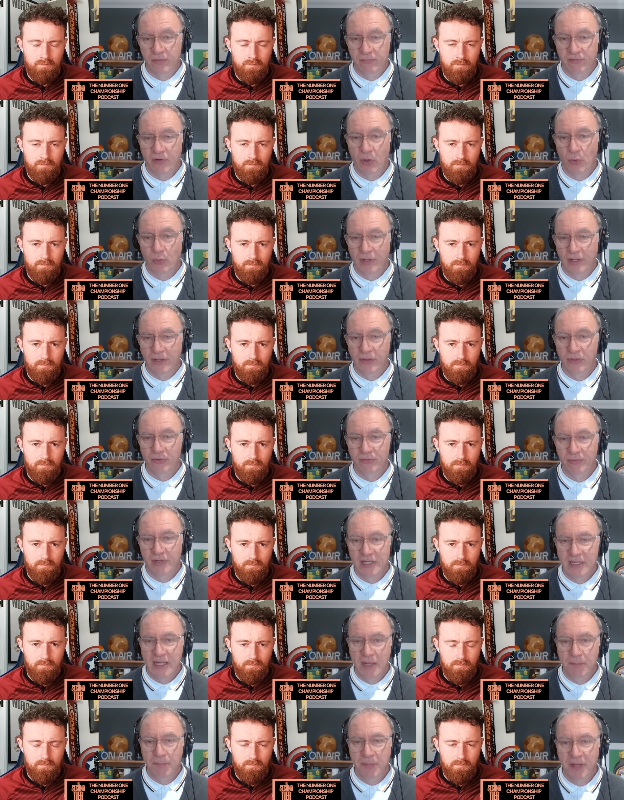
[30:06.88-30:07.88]
Speaker 1: a rolling three
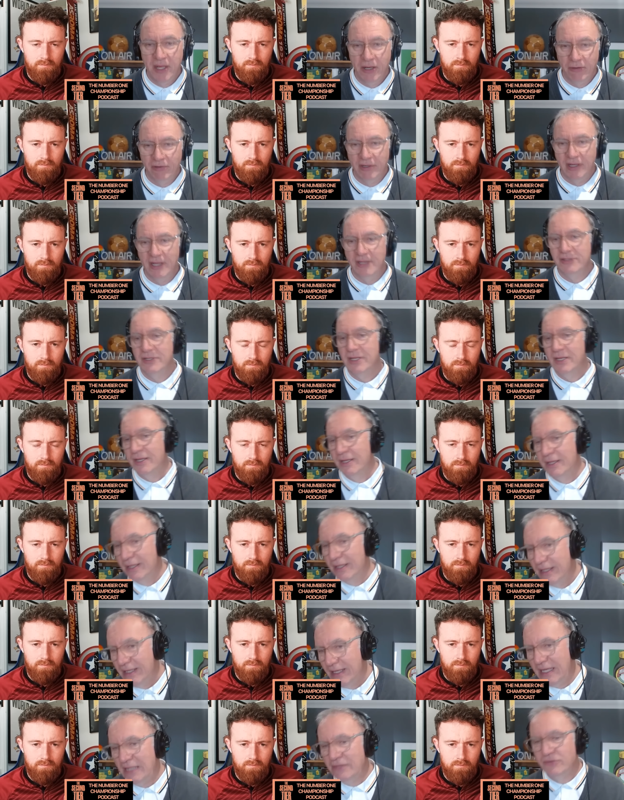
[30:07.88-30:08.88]
year period
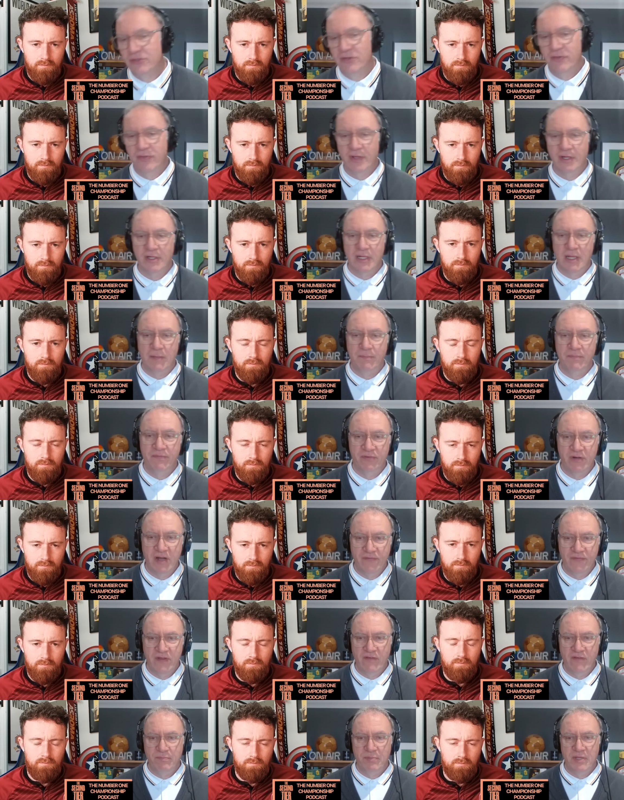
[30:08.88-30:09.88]
into the club for
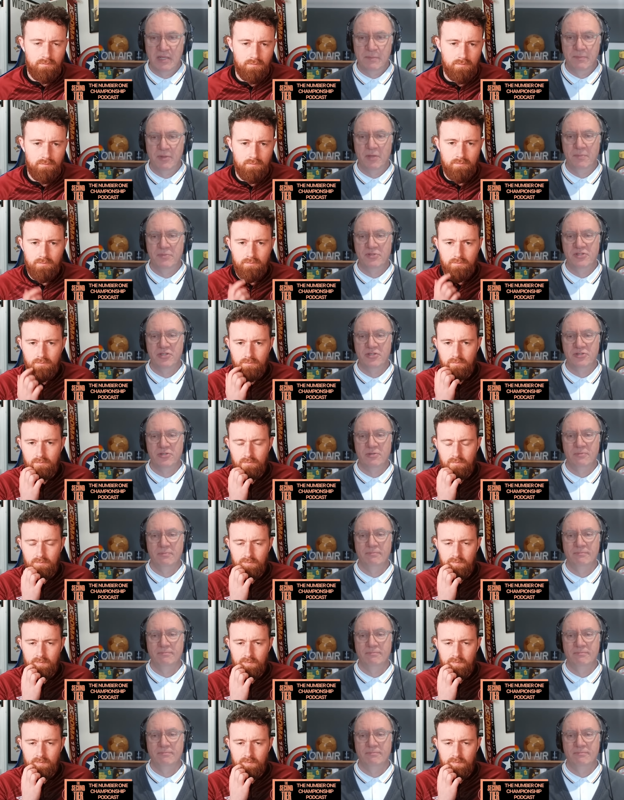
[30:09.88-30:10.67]
FFP purposes.